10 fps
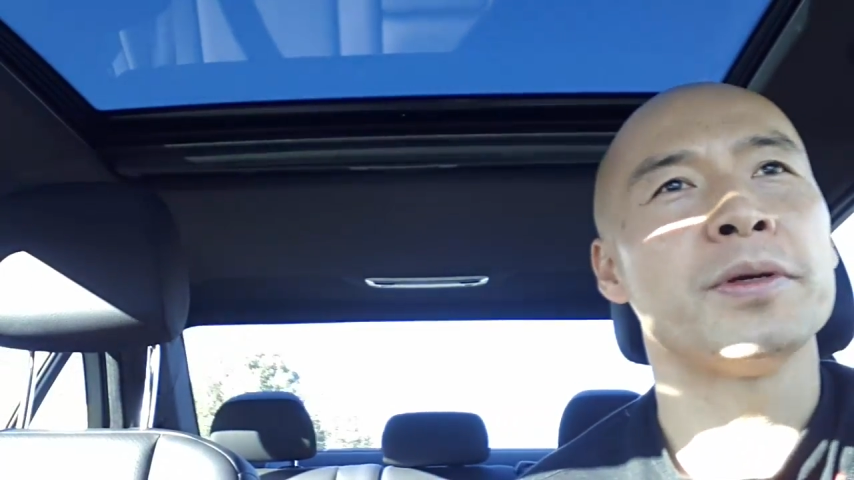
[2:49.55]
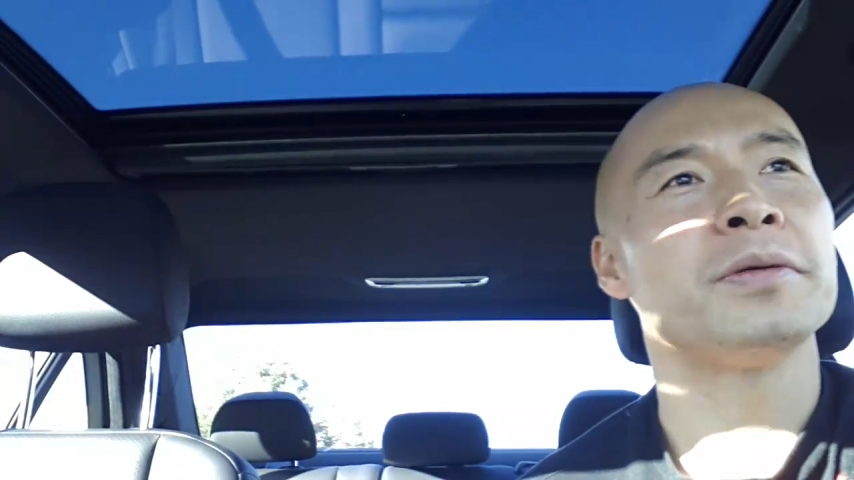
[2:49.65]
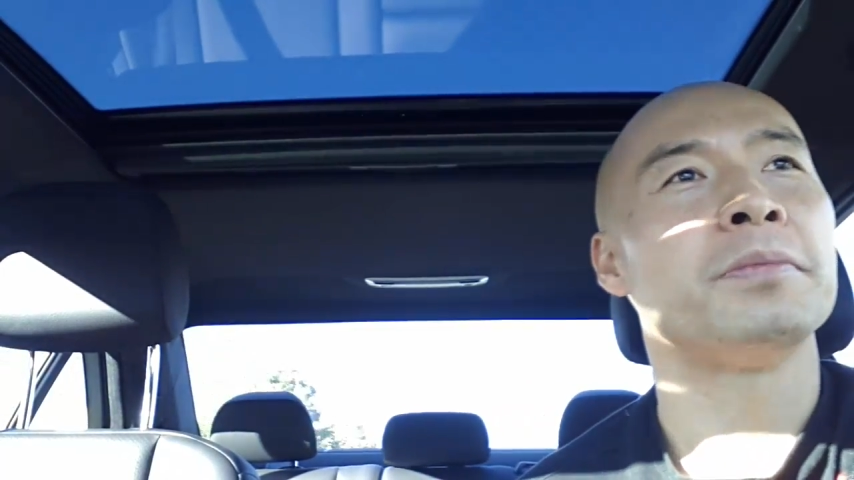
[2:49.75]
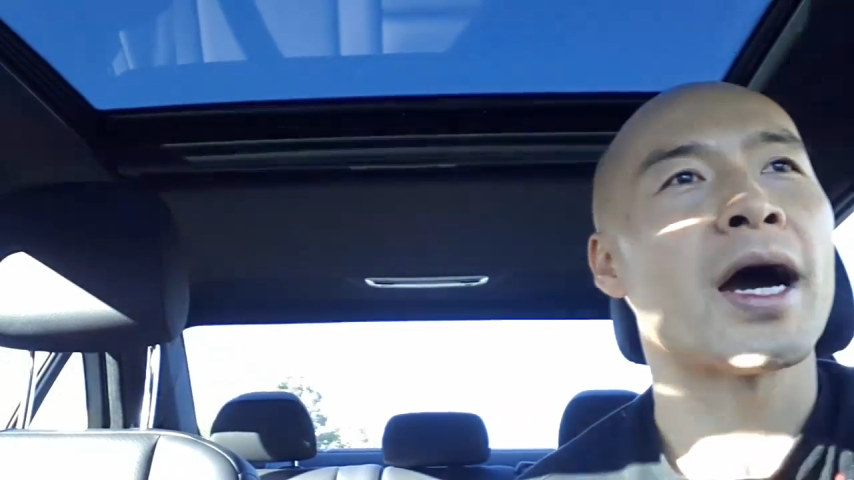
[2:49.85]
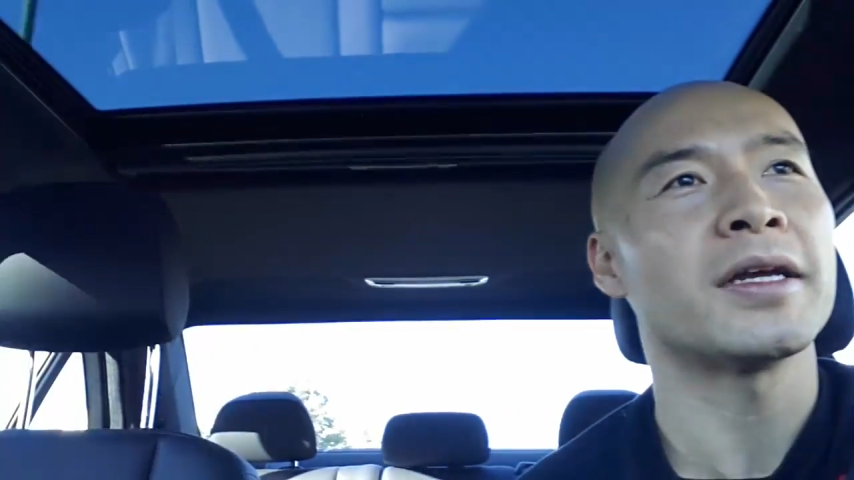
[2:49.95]
being
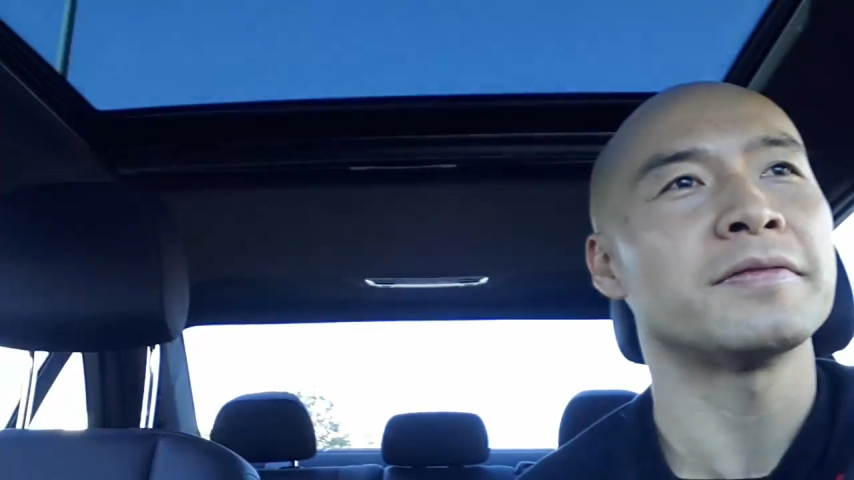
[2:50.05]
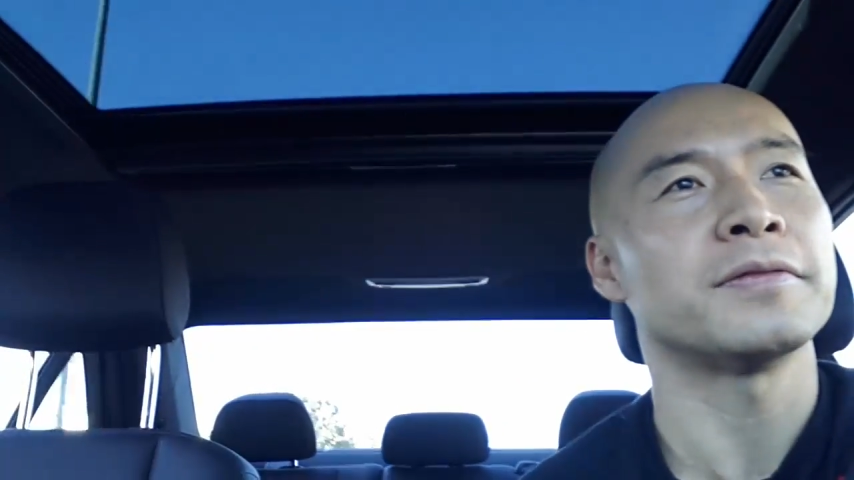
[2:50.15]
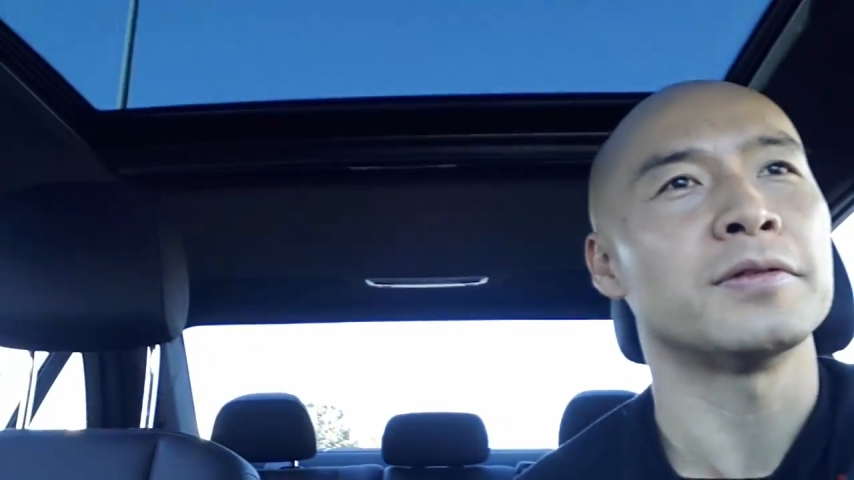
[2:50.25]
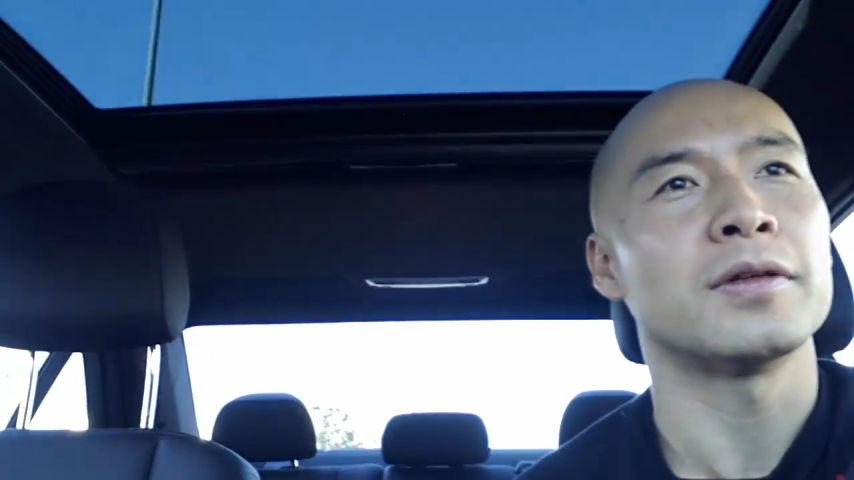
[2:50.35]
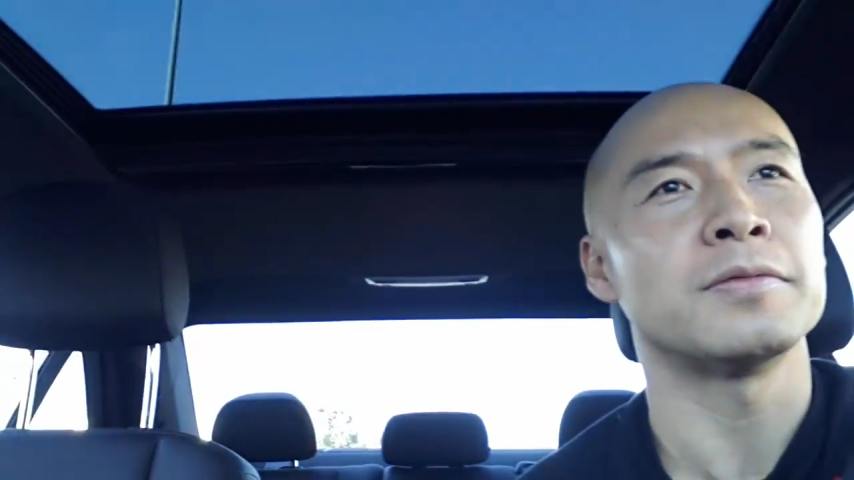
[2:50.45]

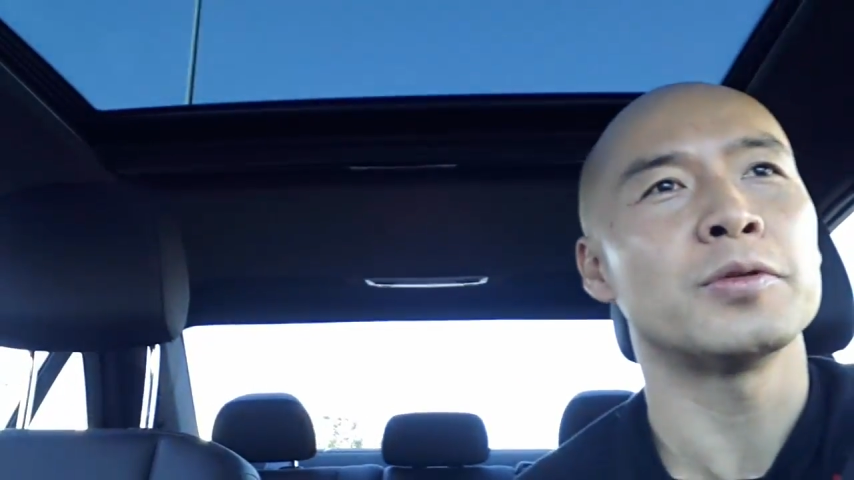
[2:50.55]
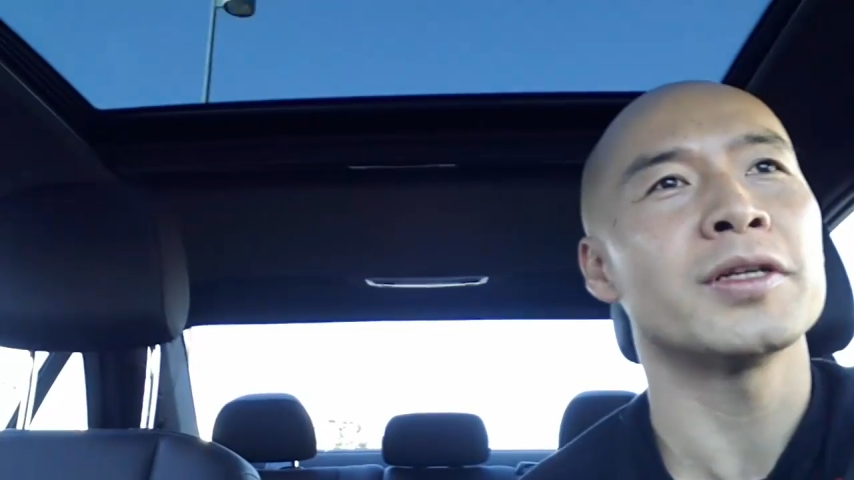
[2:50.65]
mindful,